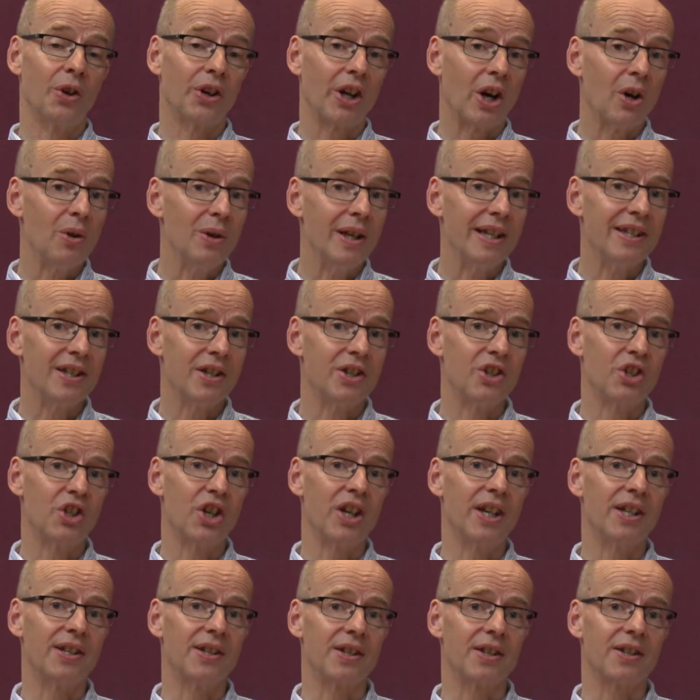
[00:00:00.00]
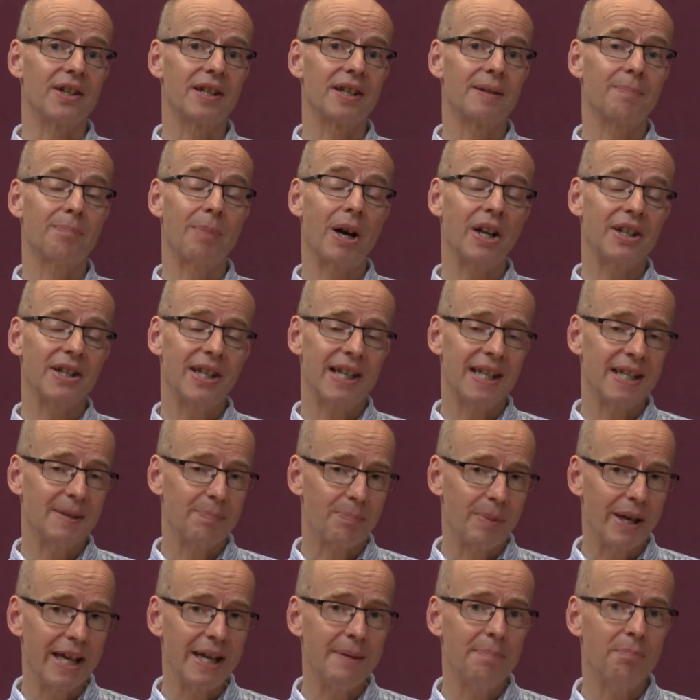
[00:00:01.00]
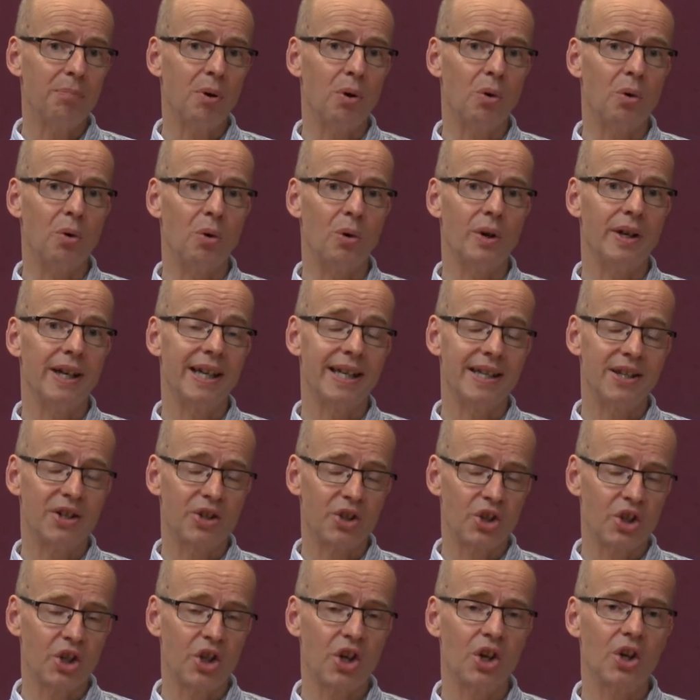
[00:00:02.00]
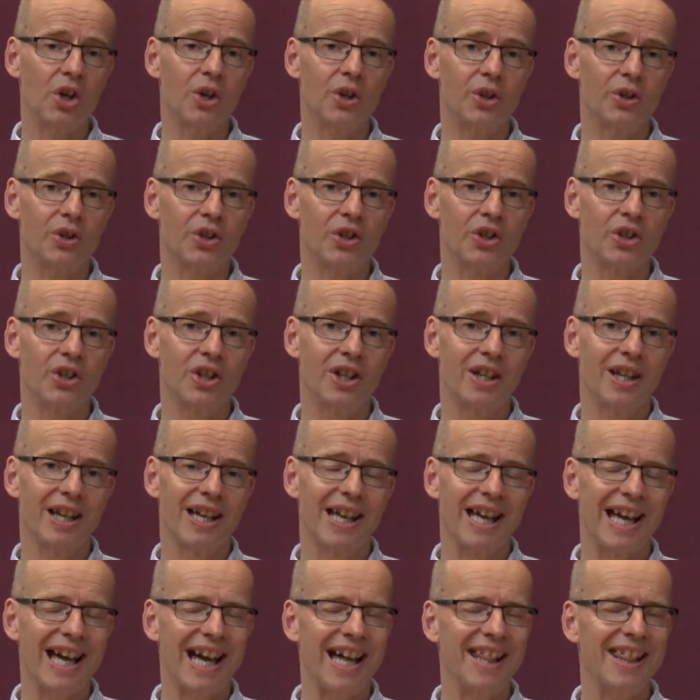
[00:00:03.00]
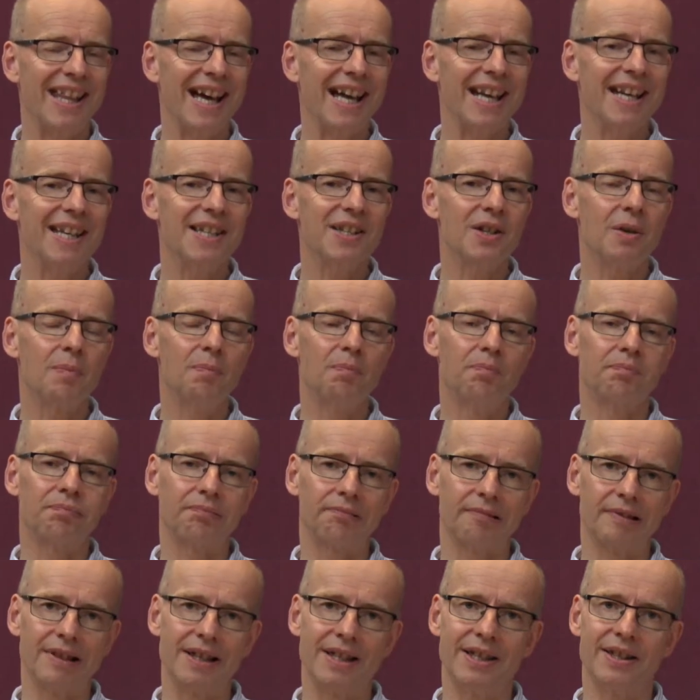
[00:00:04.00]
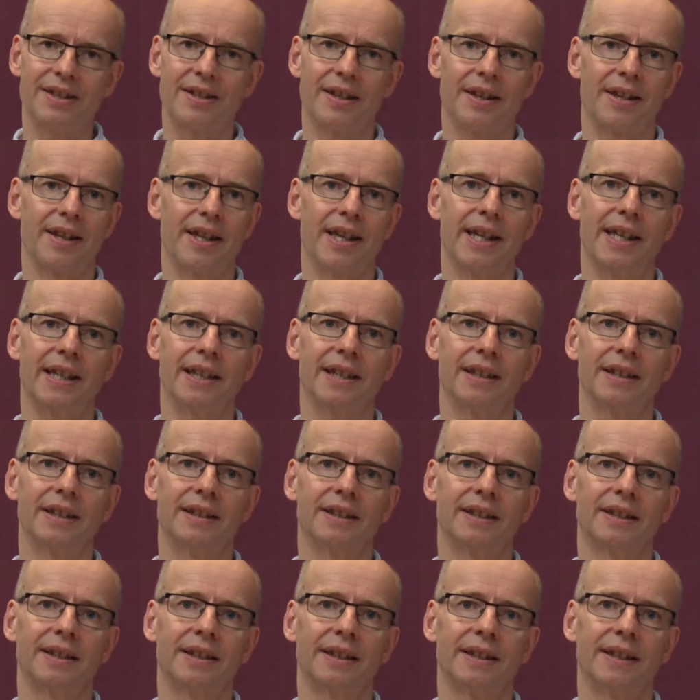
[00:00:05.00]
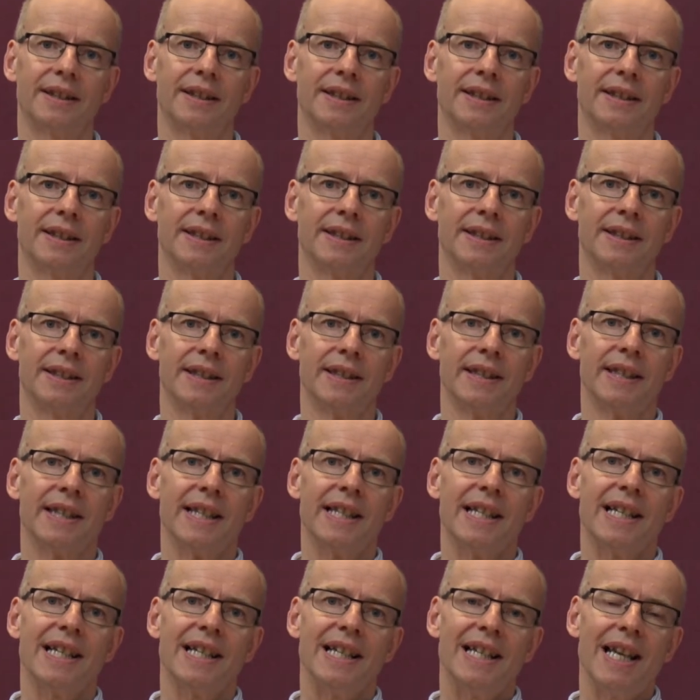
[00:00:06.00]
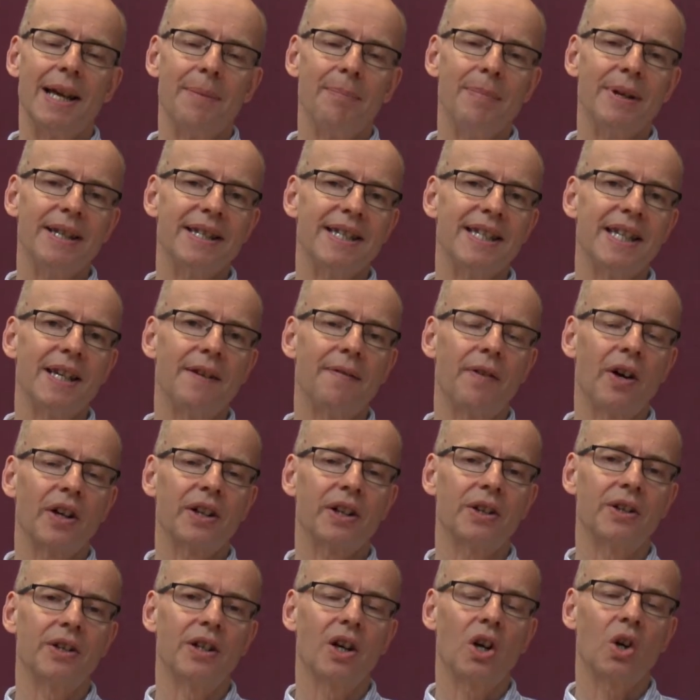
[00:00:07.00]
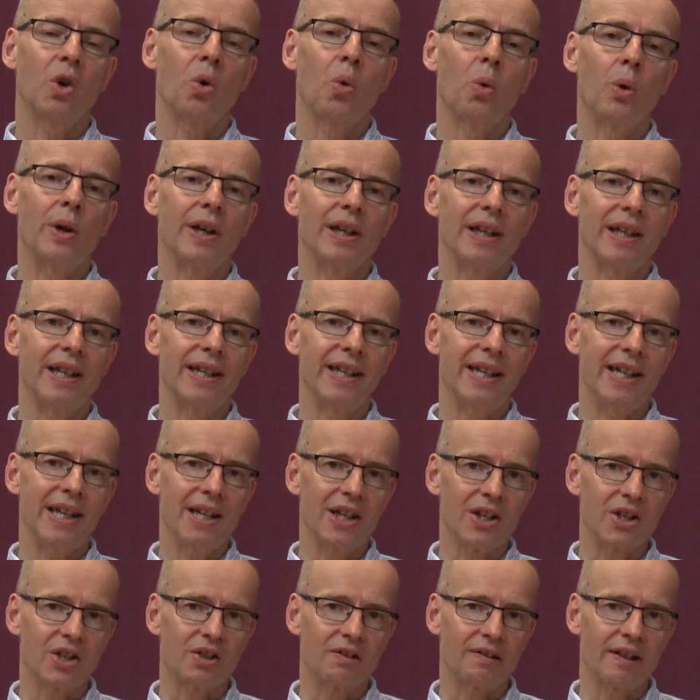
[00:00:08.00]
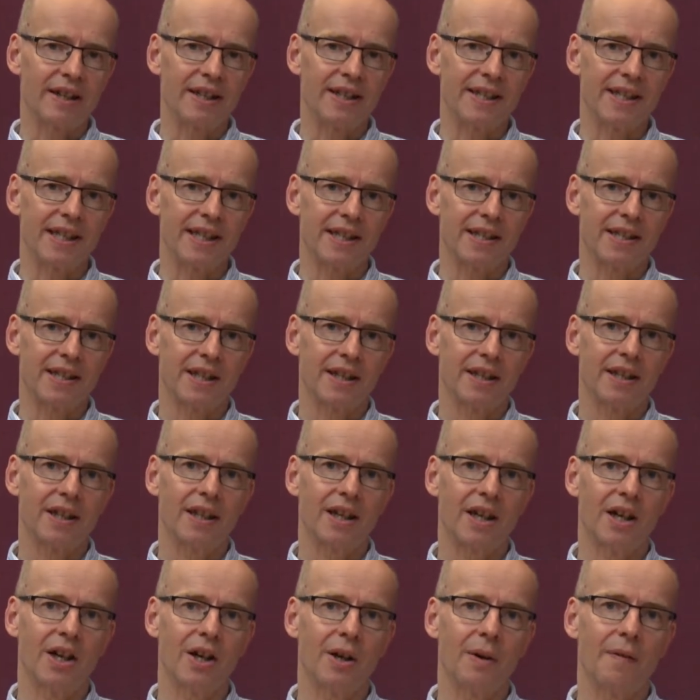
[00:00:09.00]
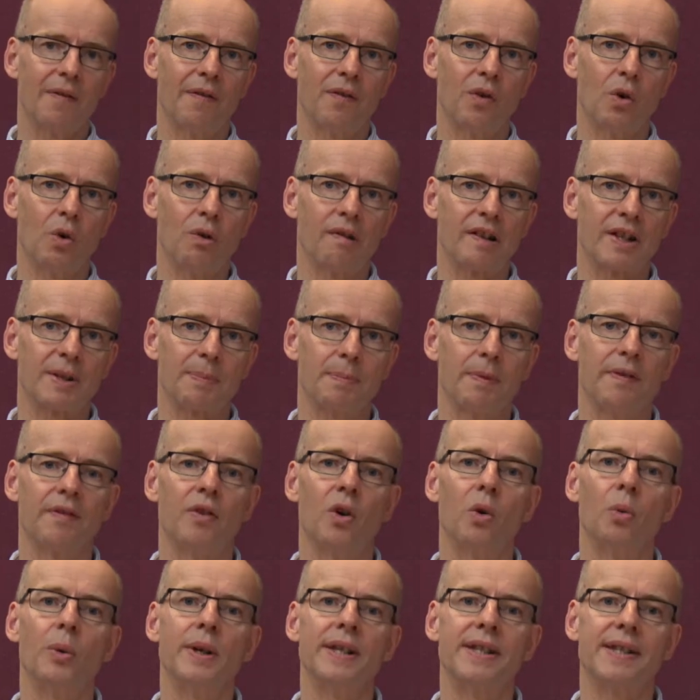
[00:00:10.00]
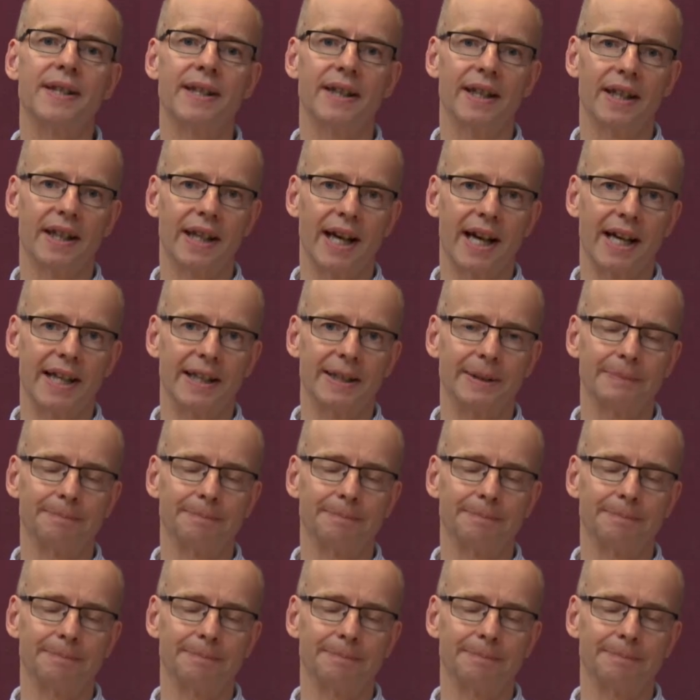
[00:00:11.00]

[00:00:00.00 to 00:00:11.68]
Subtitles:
only to Jesus, but his people, his church. And that is a brilliant thing. Let me see if I can quickly illustrate it for us before we sing again.